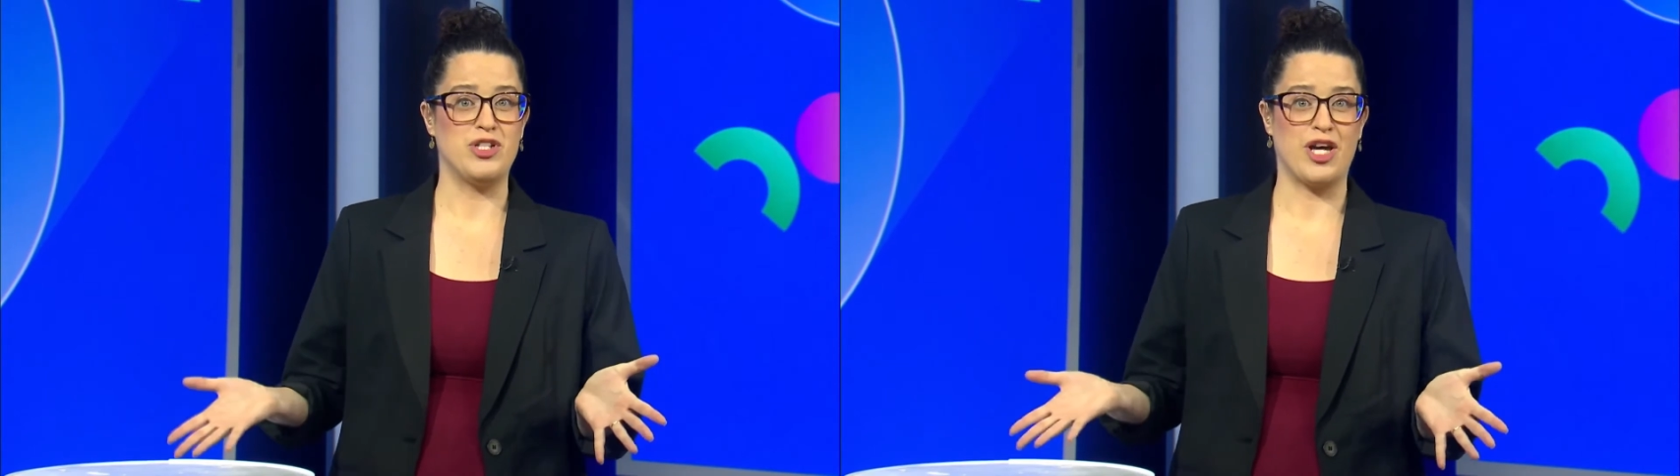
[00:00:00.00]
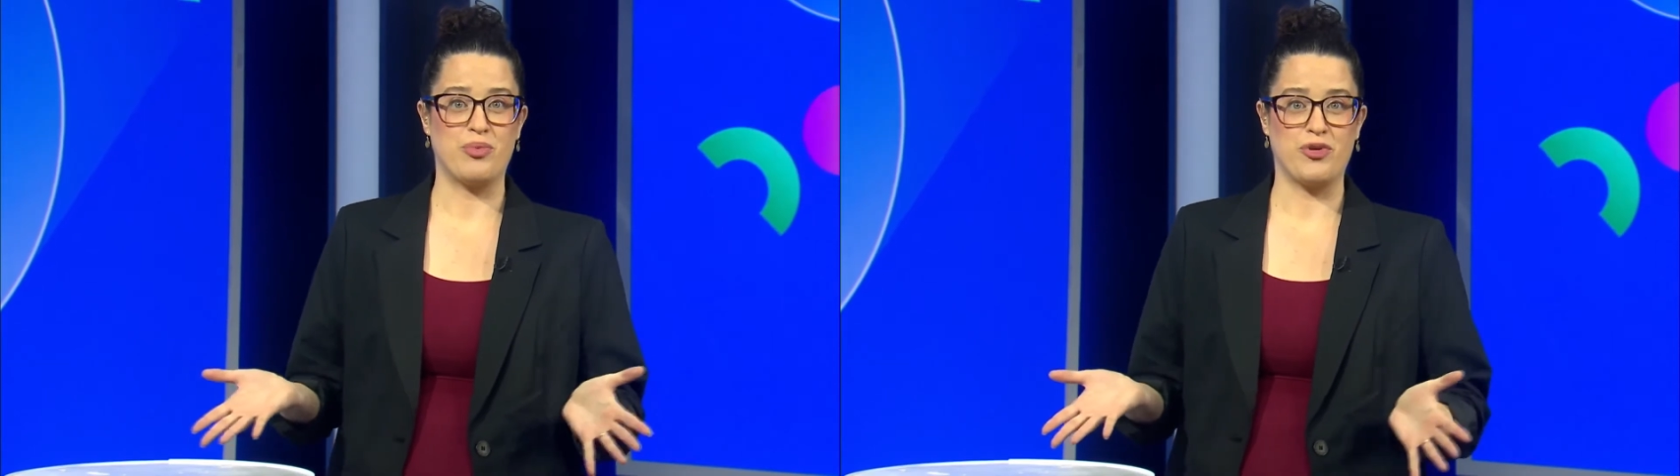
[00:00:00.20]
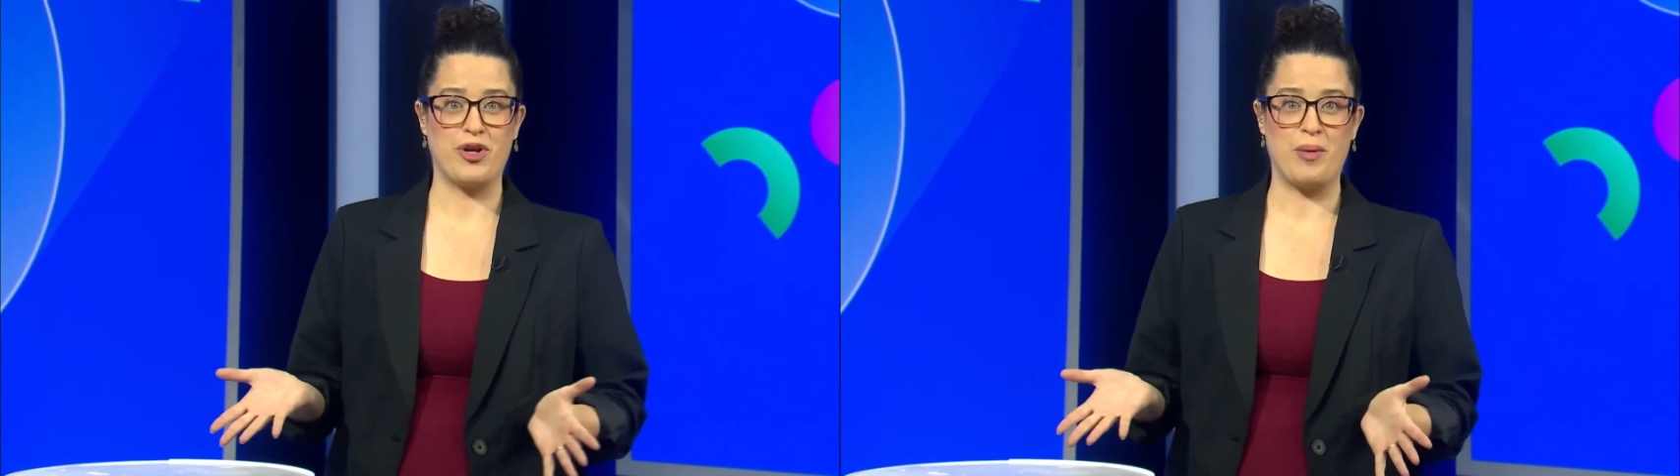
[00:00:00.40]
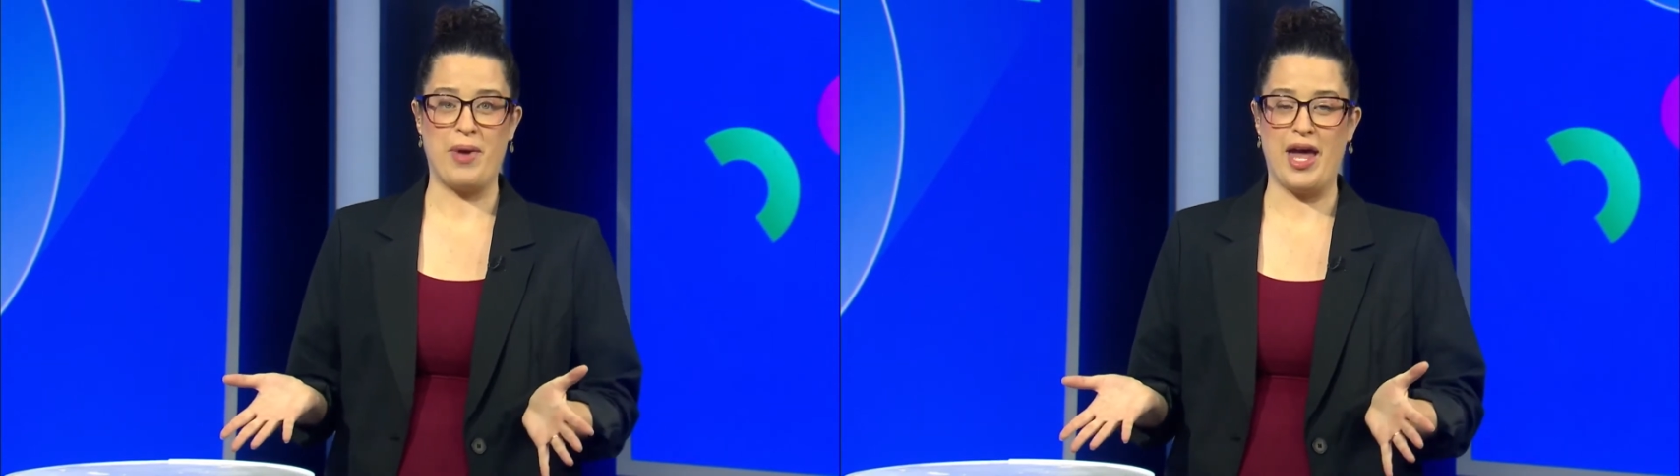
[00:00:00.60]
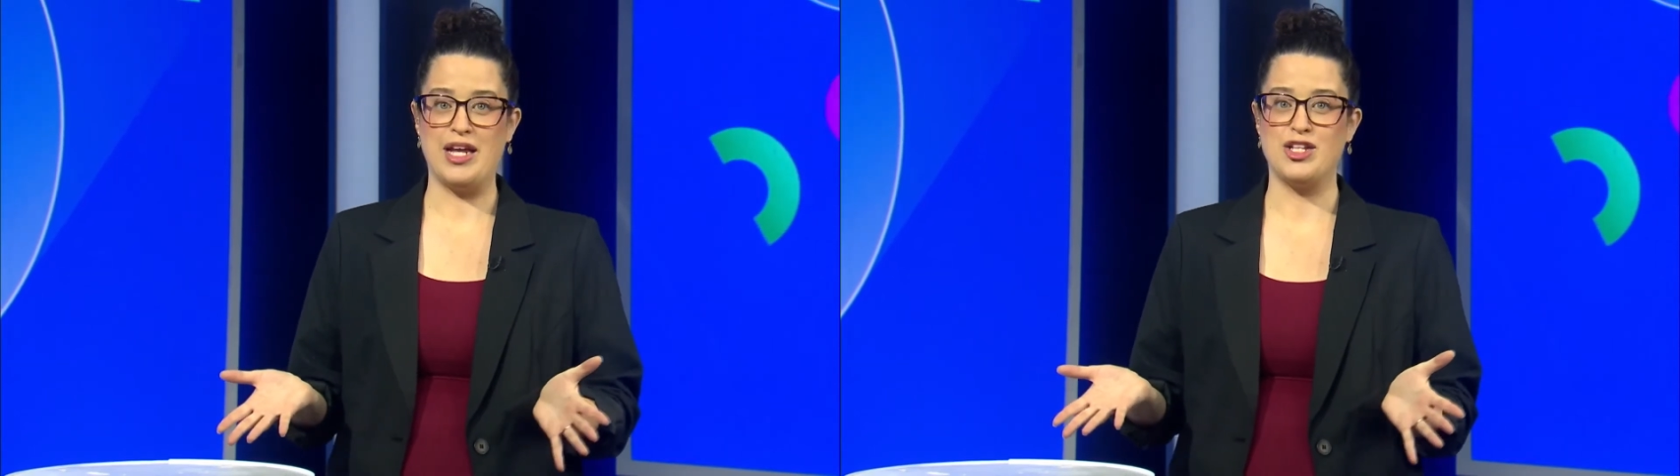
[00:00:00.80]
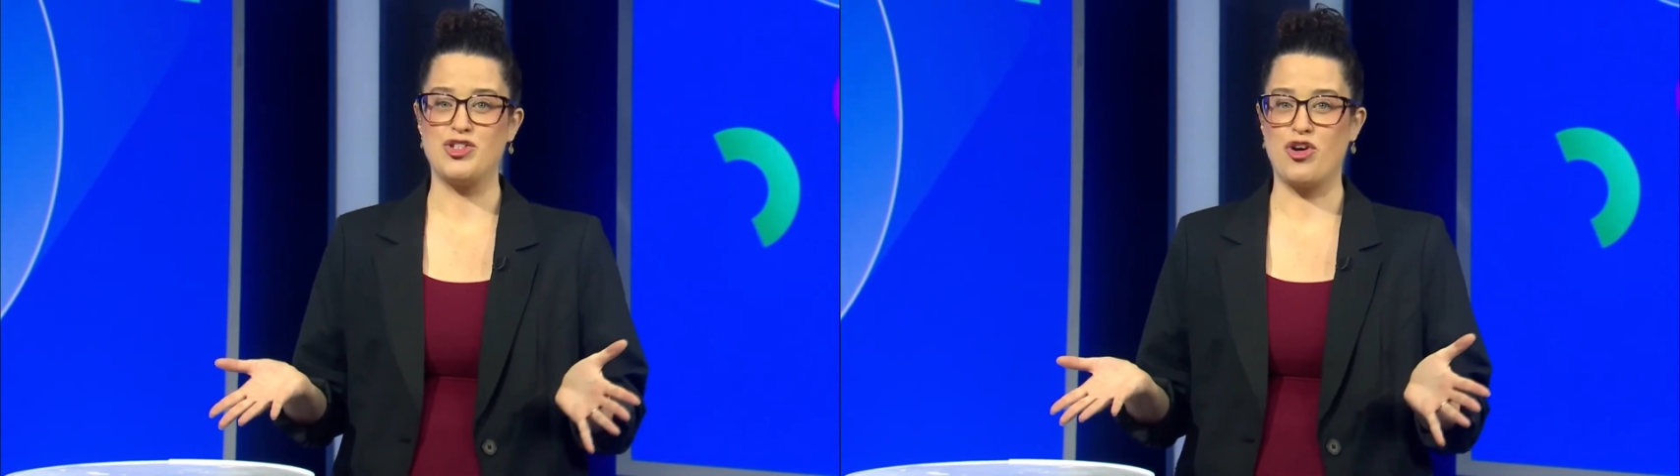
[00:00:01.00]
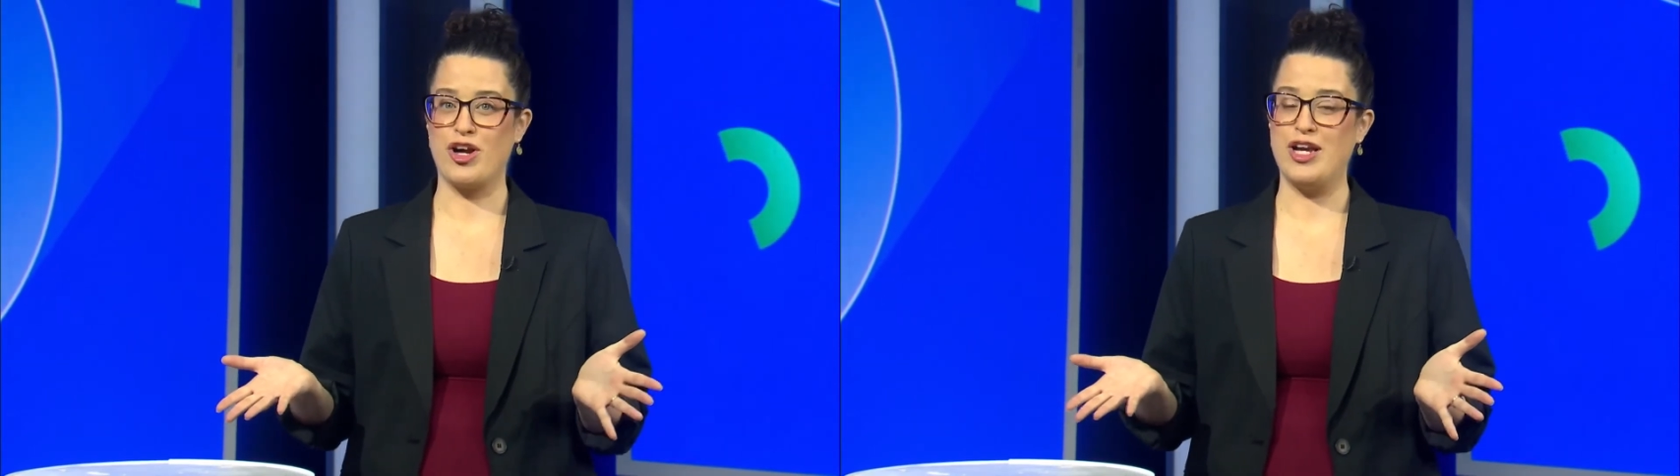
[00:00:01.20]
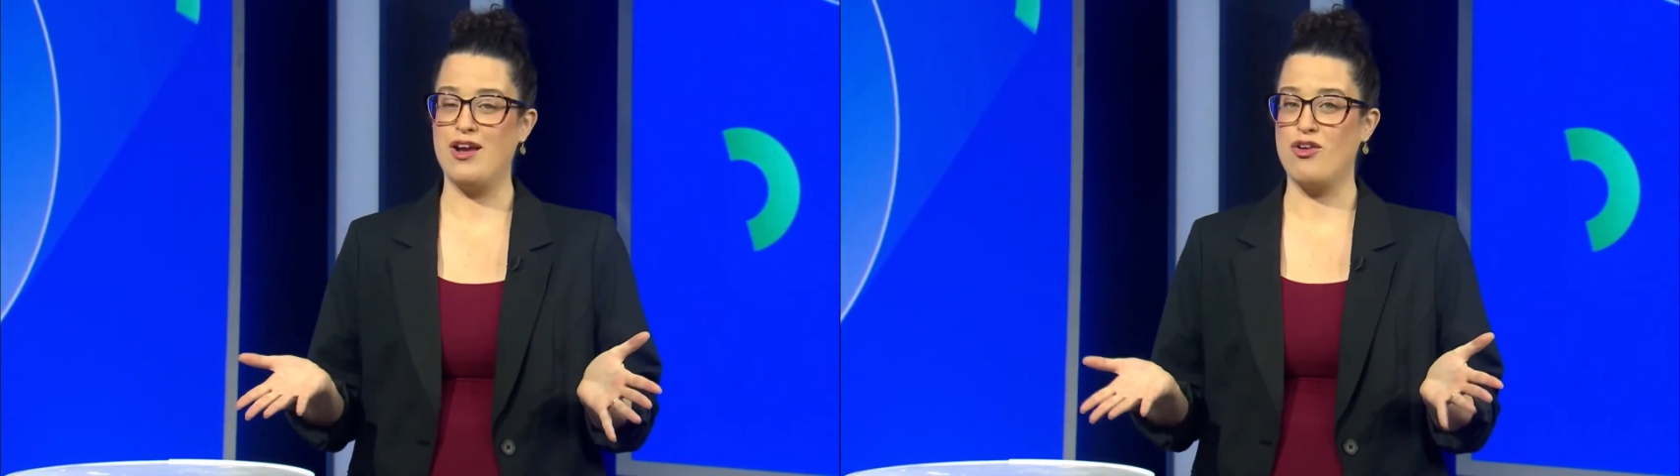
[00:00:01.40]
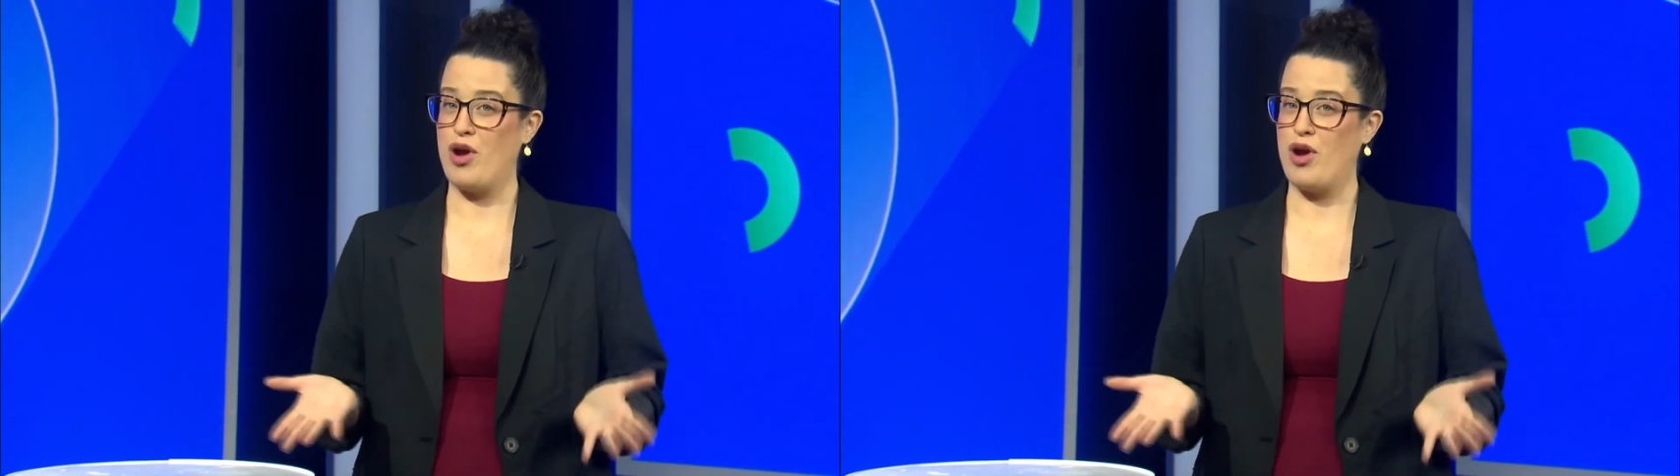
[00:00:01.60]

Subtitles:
diaper campaign targeting